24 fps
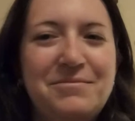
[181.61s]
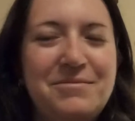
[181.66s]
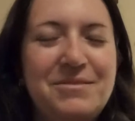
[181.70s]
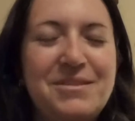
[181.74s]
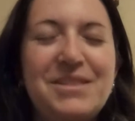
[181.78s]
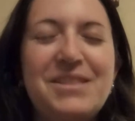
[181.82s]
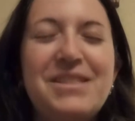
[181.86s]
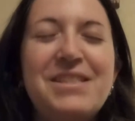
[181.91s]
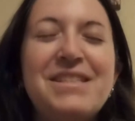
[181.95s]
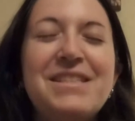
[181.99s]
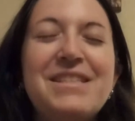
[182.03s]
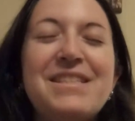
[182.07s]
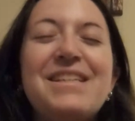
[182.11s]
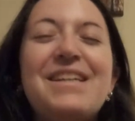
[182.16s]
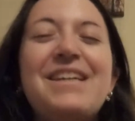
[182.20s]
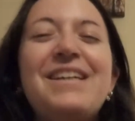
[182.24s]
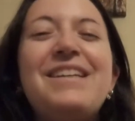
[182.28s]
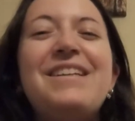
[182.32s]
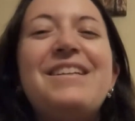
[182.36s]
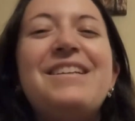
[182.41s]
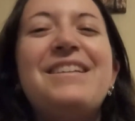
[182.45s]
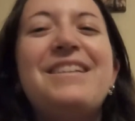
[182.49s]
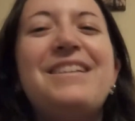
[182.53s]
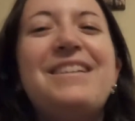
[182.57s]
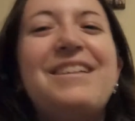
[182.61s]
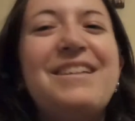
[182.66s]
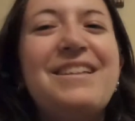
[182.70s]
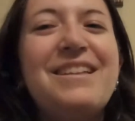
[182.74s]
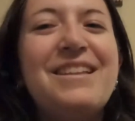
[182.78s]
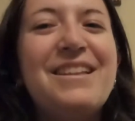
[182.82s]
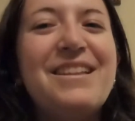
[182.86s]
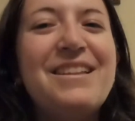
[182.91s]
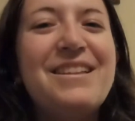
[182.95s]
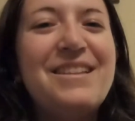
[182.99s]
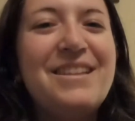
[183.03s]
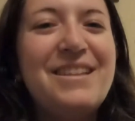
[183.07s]

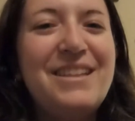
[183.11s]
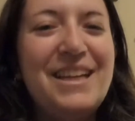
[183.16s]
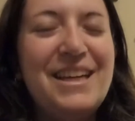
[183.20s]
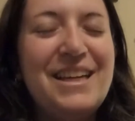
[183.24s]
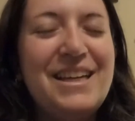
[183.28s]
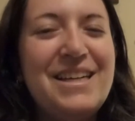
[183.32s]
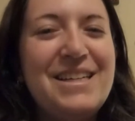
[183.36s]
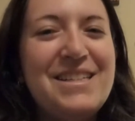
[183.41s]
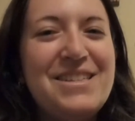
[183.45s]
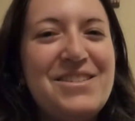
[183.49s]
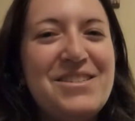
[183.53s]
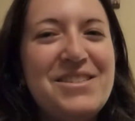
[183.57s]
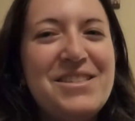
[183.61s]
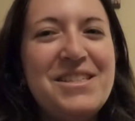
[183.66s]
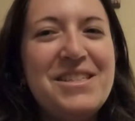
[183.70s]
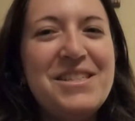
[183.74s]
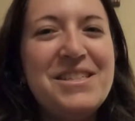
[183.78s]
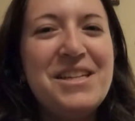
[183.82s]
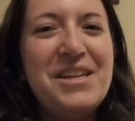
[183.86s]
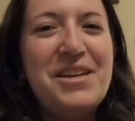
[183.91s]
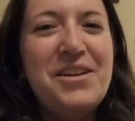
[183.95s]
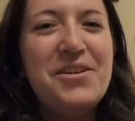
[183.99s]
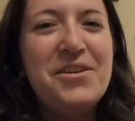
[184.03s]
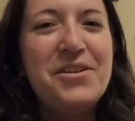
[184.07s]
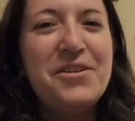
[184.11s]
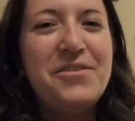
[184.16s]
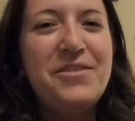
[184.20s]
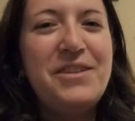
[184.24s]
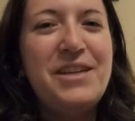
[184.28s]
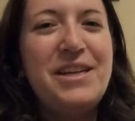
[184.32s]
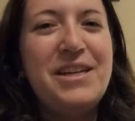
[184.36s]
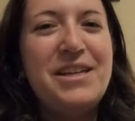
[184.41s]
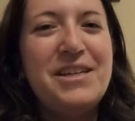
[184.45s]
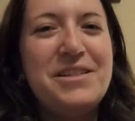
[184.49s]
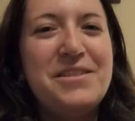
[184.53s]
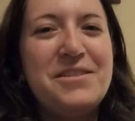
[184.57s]
just as
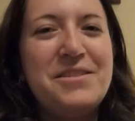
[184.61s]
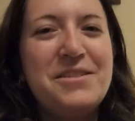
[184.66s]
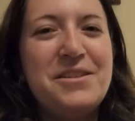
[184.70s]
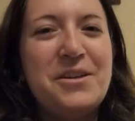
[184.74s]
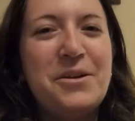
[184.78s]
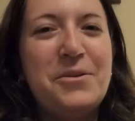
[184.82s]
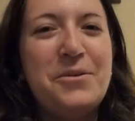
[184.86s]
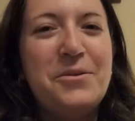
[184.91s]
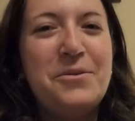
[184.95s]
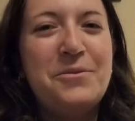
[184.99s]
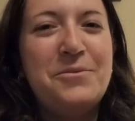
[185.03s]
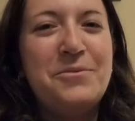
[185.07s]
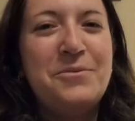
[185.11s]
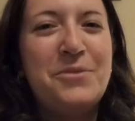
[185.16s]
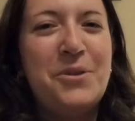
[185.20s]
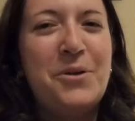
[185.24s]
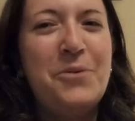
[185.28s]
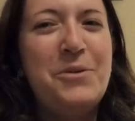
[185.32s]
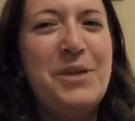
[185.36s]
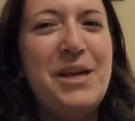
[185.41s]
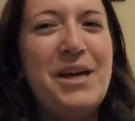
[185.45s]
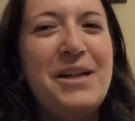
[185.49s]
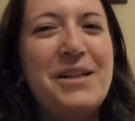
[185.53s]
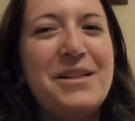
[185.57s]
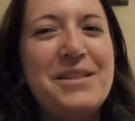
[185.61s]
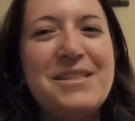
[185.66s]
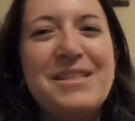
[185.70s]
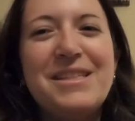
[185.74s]
unnerving as Hodel.